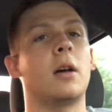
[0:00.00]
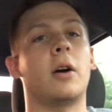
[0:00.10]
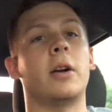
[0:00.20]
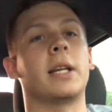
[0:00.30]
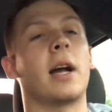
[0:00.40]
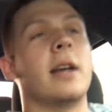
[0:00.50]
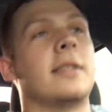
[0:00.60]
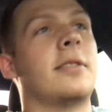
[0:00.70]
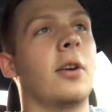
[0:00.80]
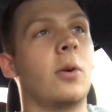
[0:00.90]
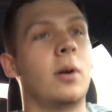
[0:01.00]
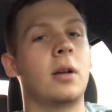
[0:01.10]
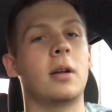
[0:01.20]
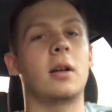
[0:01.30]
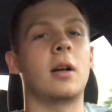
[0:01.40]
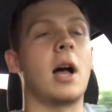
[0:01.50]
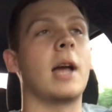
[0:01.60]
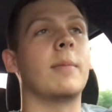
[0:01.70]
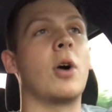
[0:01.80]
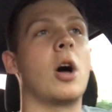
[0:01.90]
Alrighty guys, so
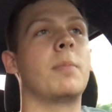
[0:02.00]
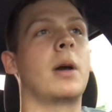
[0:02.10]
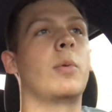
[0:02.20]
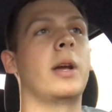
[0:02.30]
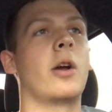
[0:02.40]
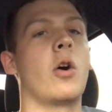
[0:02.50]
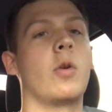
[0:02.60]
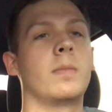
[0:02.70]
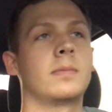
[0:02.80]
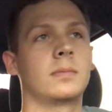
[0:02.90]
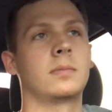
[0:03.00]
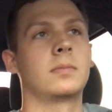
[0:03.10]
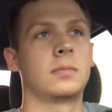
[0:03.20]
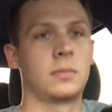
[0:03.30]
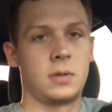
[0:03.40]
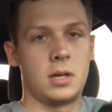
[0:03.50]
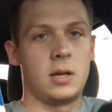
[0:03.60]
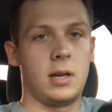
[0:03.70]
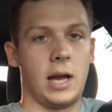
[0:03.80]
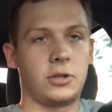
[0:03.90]
I am on my way home.
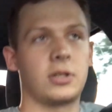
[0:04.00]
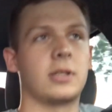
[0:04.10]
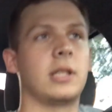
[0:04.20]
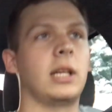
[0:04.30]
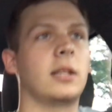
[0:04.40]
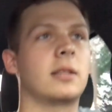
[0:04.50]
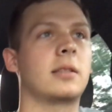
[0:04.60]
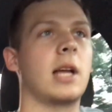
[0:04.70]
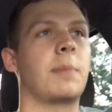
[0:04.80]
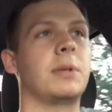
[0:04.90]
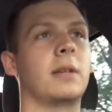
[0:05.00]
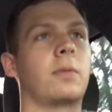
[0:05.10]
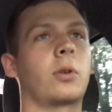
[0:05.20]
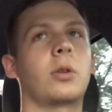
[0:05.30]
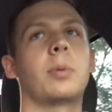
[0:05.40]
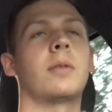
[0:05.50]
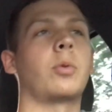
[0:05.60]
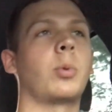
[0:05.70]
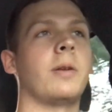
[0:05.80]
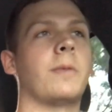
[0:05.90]
As you can see, stopped in for a little bit of
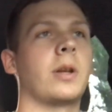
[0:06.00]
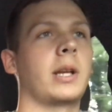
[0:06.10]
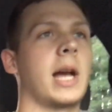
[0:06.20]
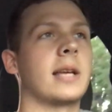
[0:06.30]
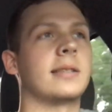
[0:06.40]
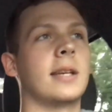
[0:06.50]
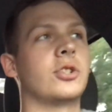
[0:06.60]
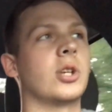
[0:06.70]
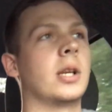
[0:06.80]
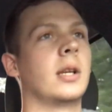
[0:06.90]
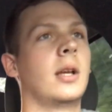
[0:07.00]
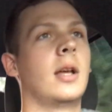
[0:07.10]
a refill at a gas station.